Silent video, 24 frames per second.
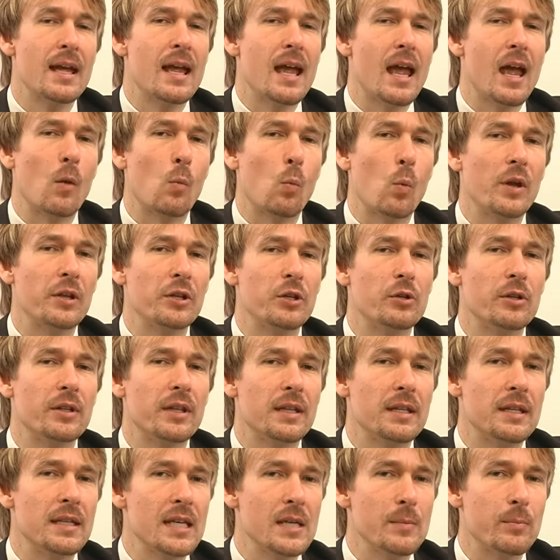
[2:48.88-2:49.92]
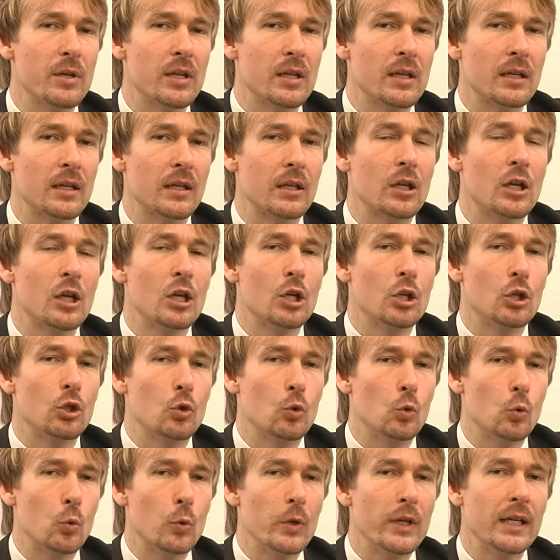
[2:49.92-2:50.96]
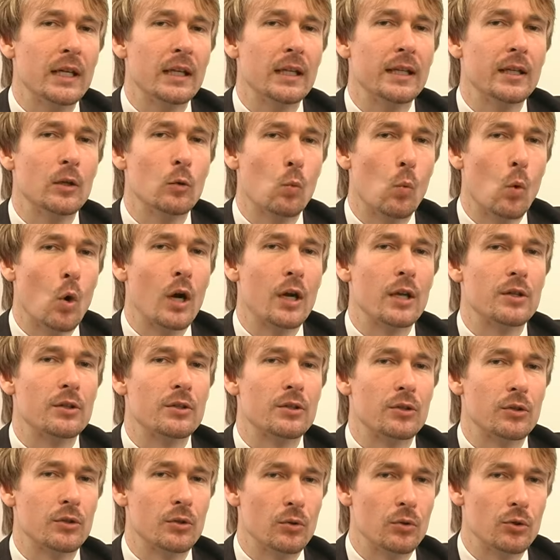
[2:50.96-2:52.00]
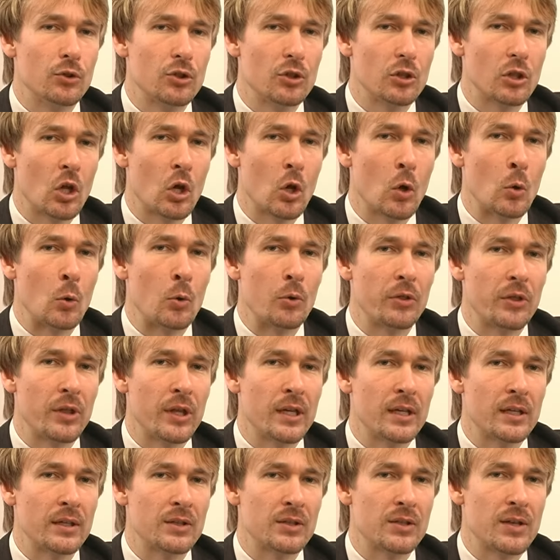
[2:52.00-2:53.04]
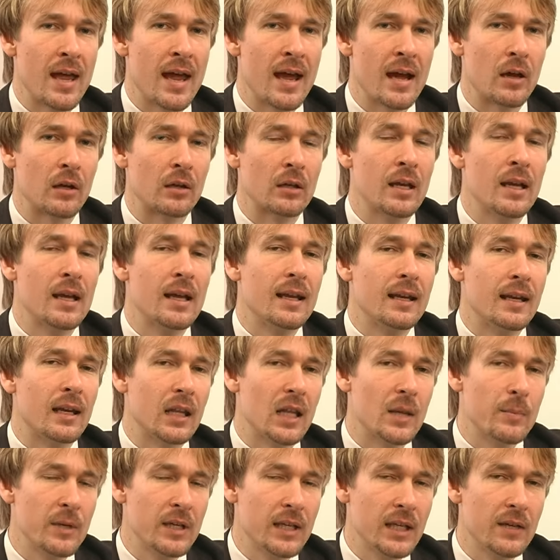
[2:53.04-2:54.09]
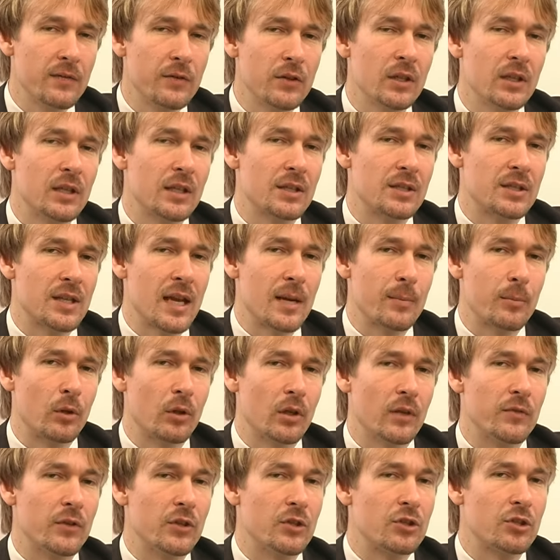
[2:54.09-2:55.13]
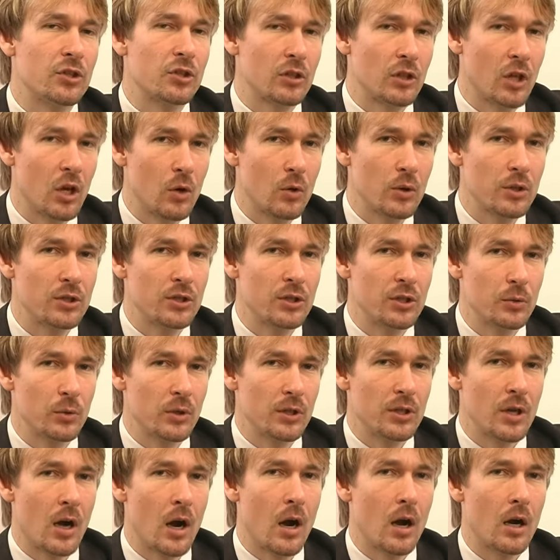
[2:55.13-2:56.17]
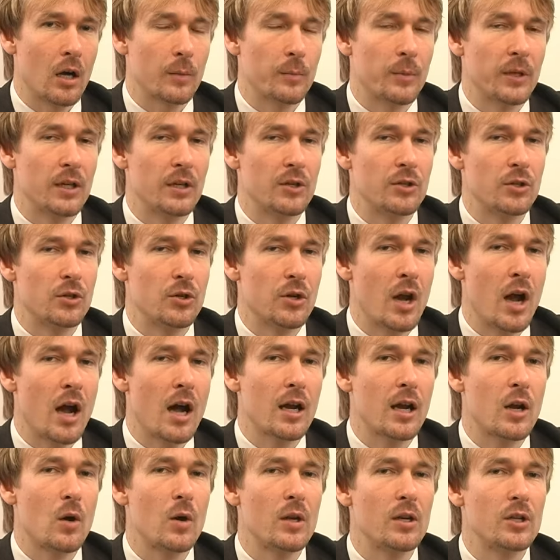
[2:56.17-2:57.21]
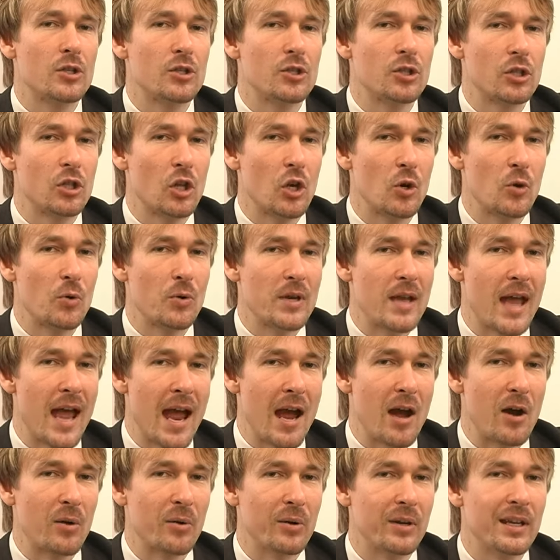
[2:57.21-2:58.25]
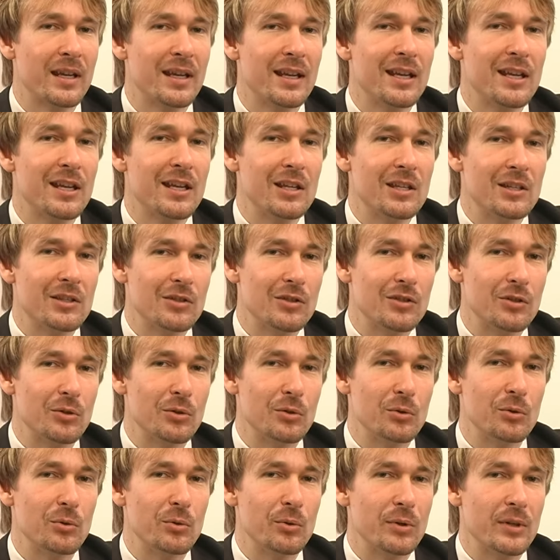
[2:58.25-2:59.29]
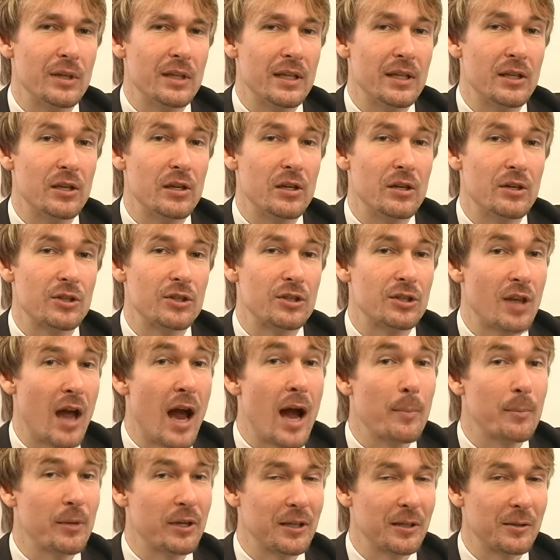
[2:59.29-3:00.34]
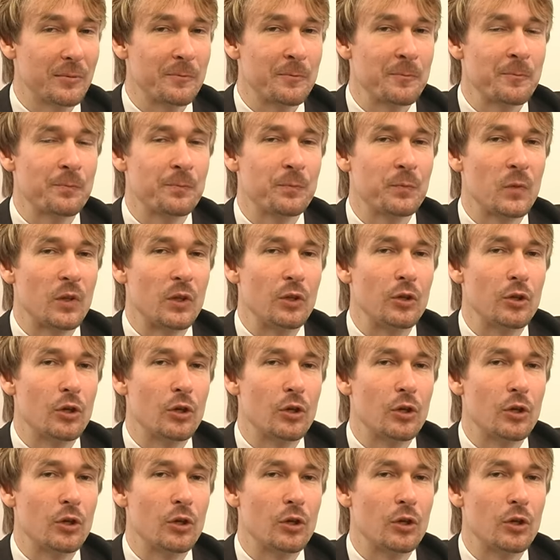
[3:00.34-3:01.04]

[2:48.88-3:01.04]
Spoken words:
And when you're in the deepening, you really want to slow things down. Now let me give you an example of the slowest you would talk, because you're not going to slow down to near stopping. You're